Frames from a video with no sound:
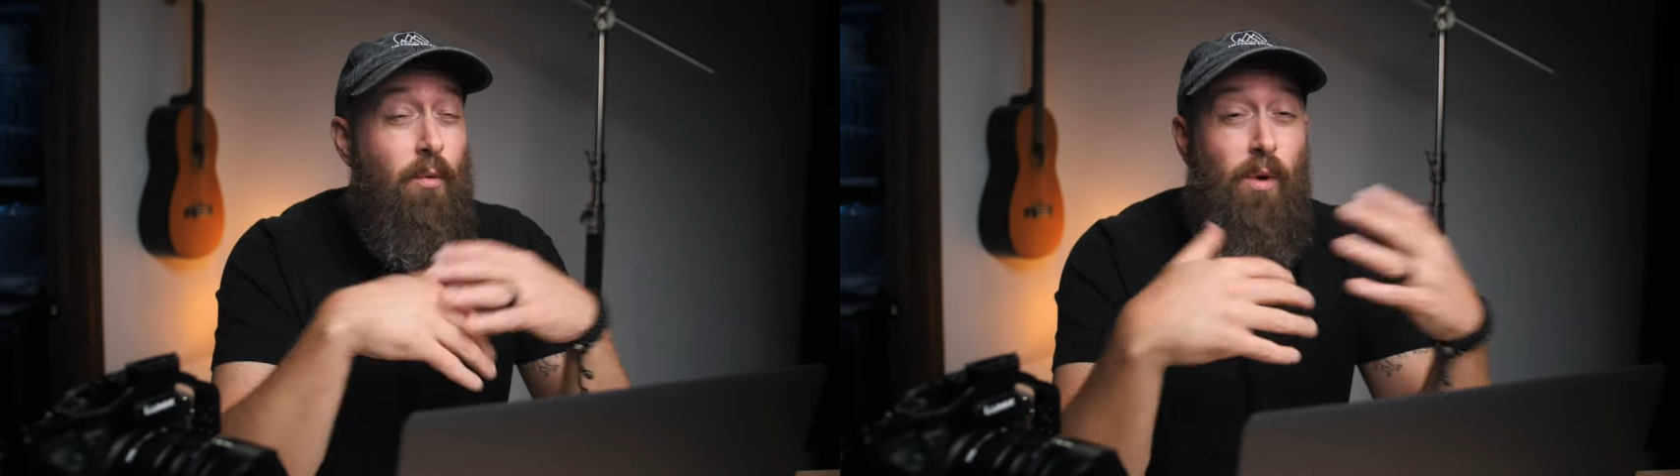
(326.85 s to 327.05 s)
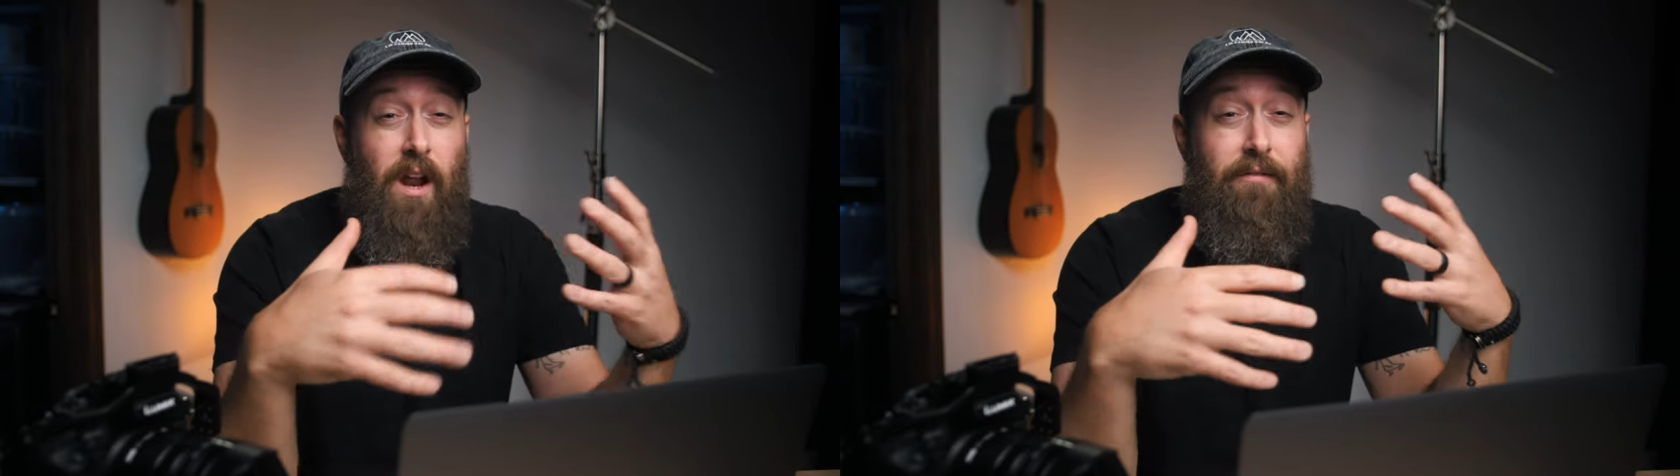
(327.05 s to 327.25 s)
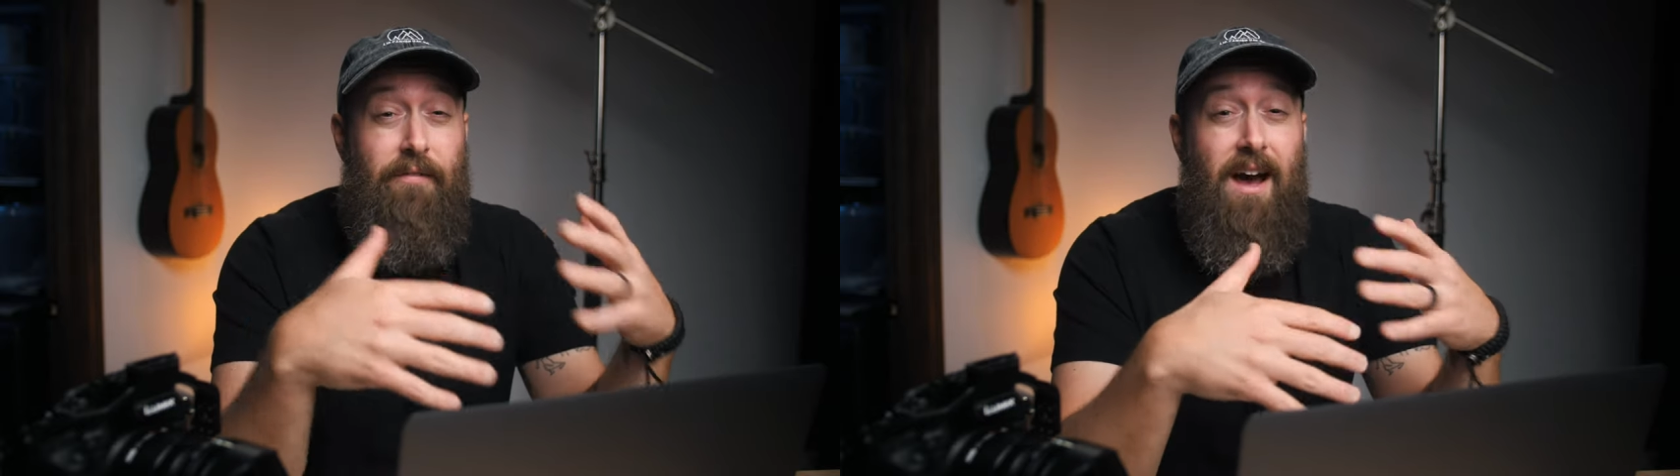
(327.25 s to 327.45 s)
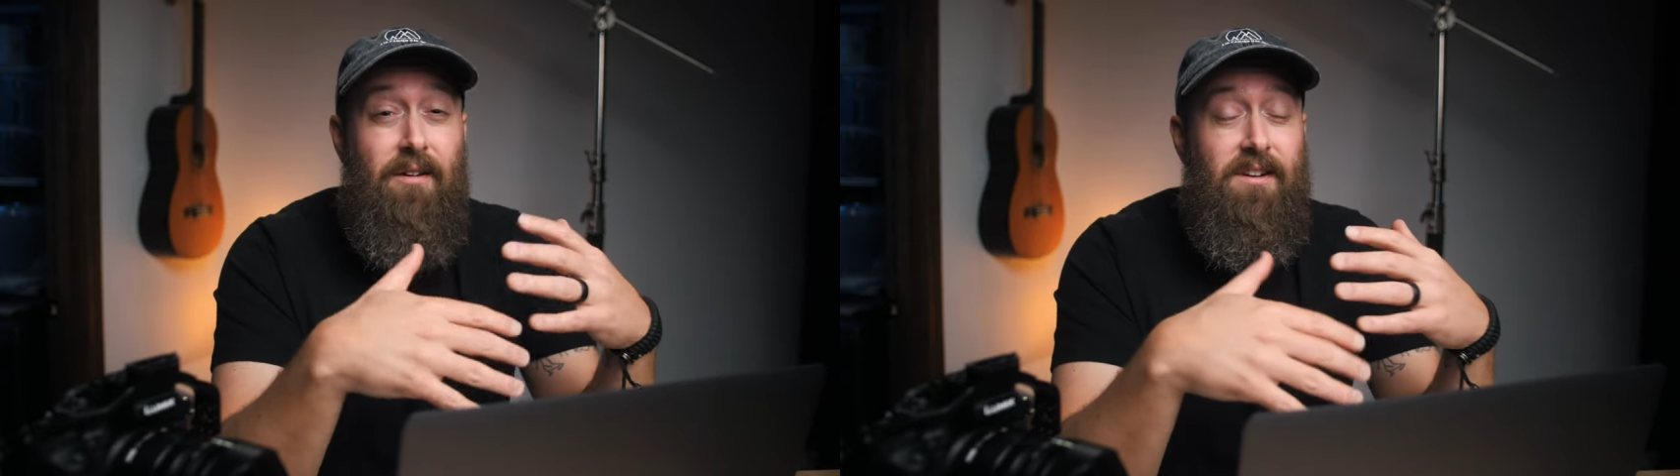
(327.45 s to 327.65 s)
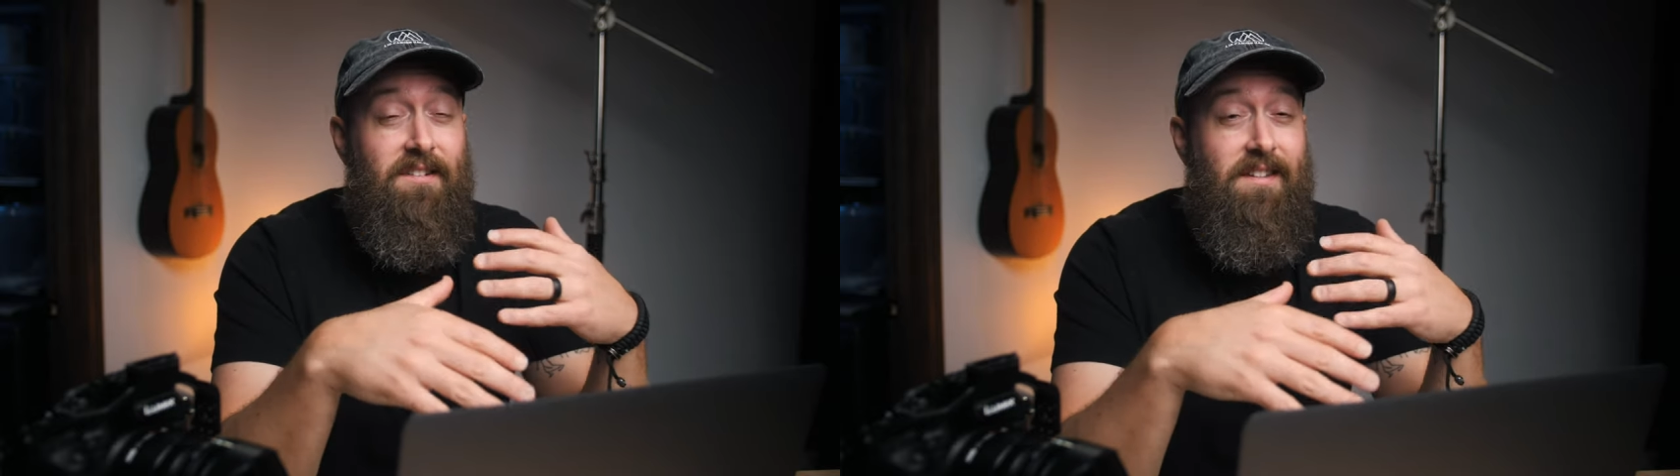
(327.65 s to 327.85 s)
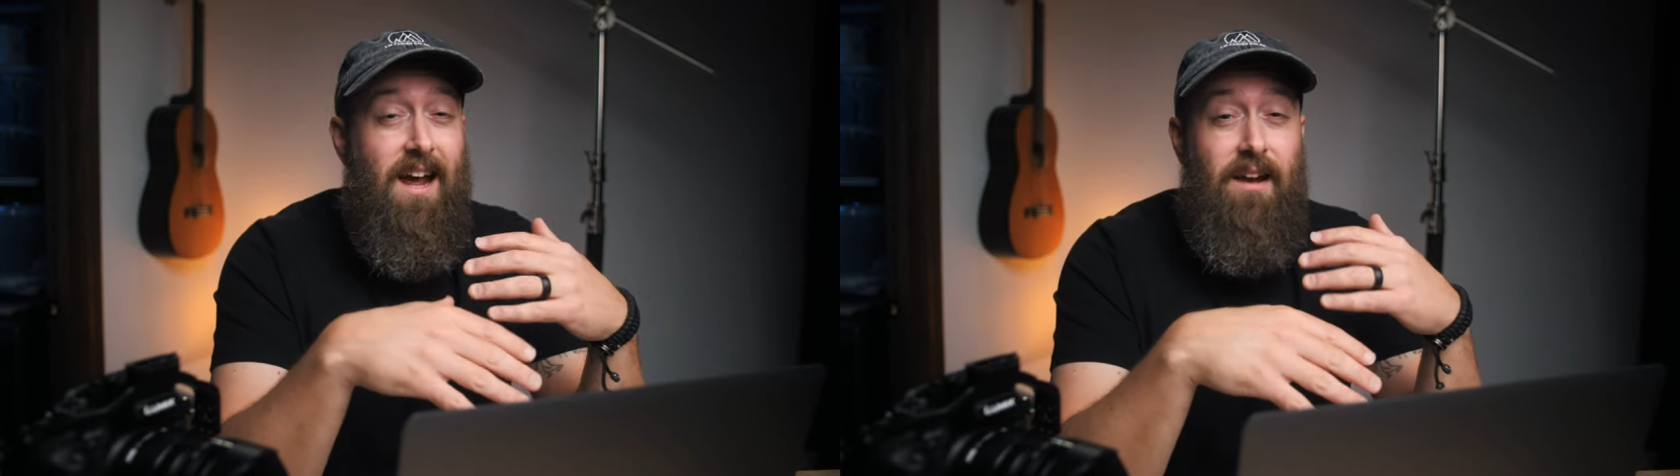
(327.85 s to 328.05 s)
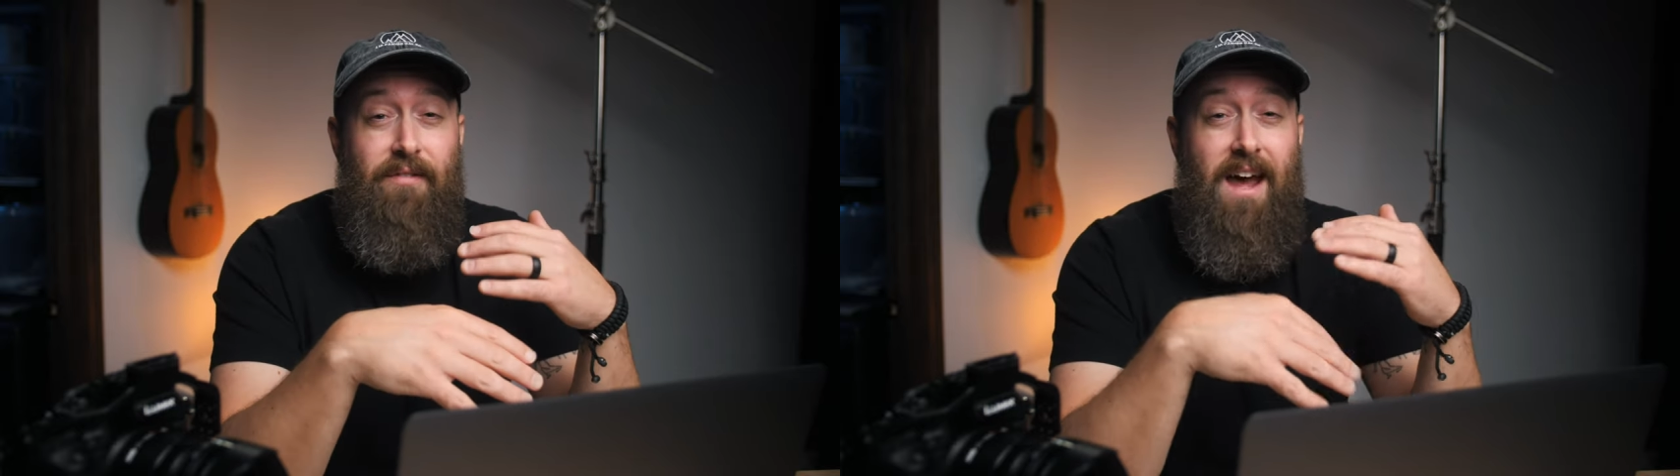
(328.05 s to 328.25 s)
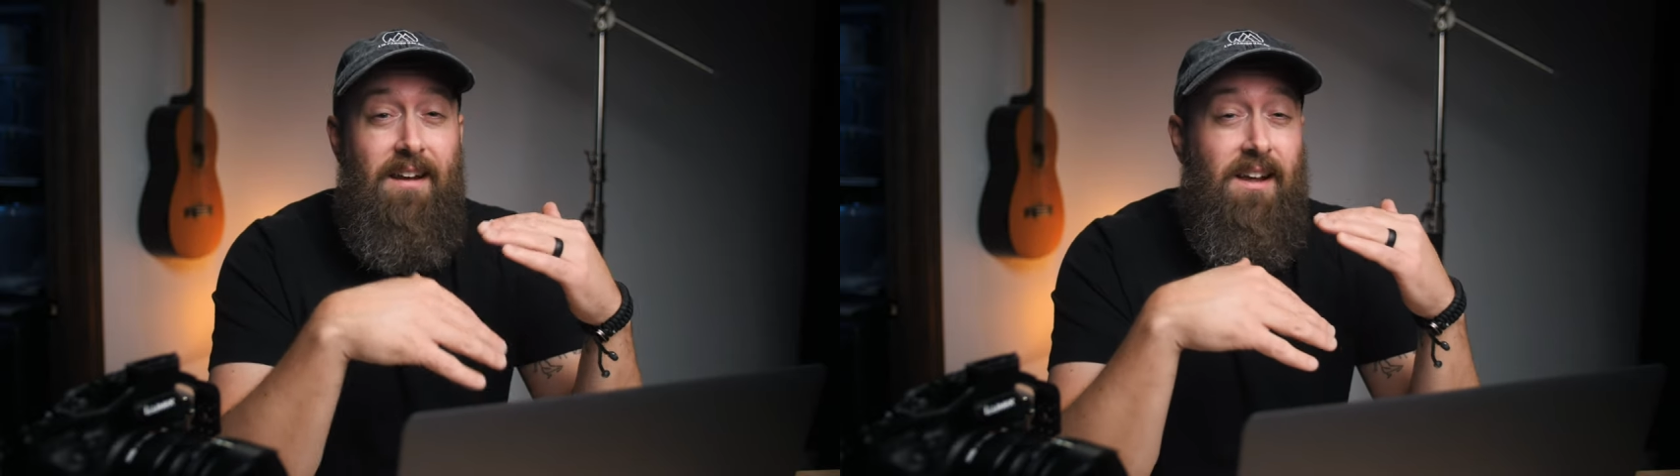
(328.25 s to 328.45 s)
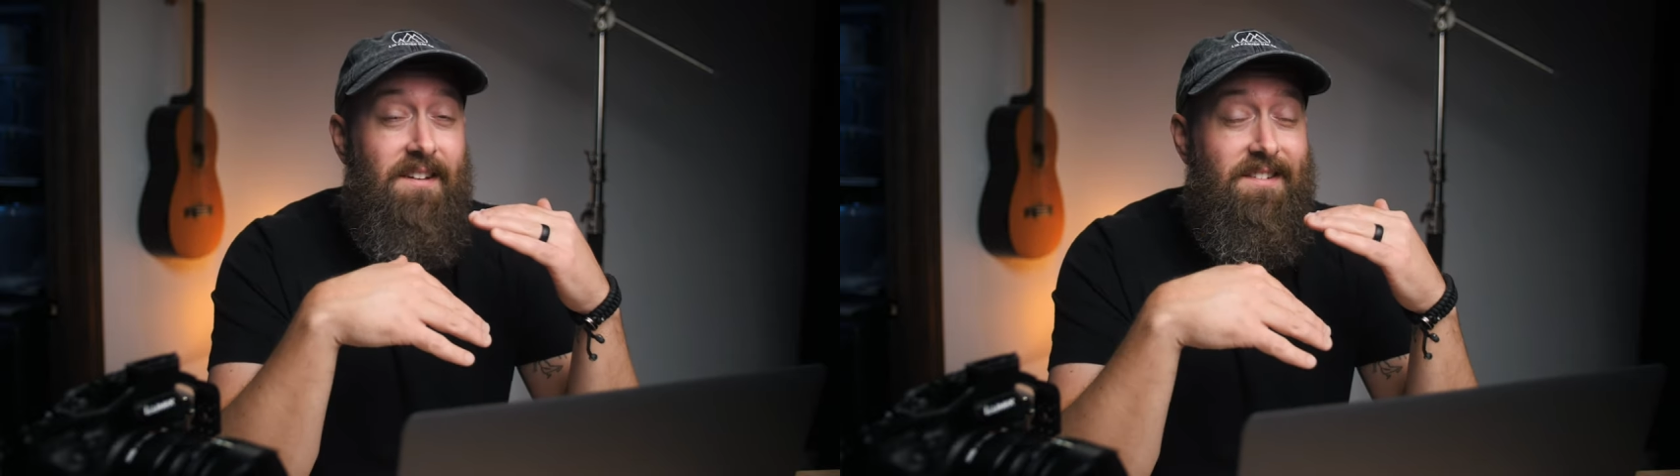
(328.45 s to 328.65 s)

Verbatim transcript: And what I found is kind of that